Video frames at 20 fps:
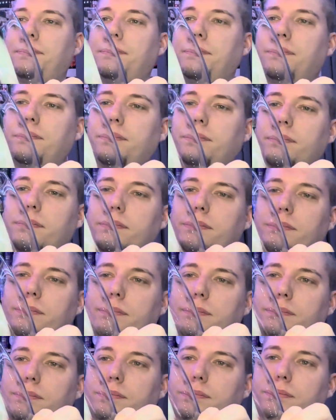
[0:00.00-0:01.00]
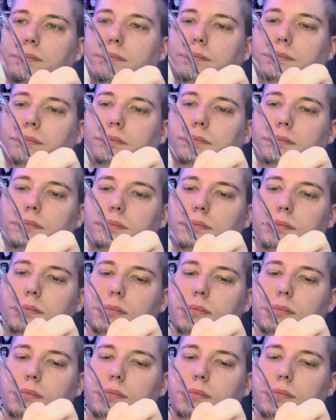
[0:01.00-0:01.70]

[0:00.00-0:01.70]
(silence)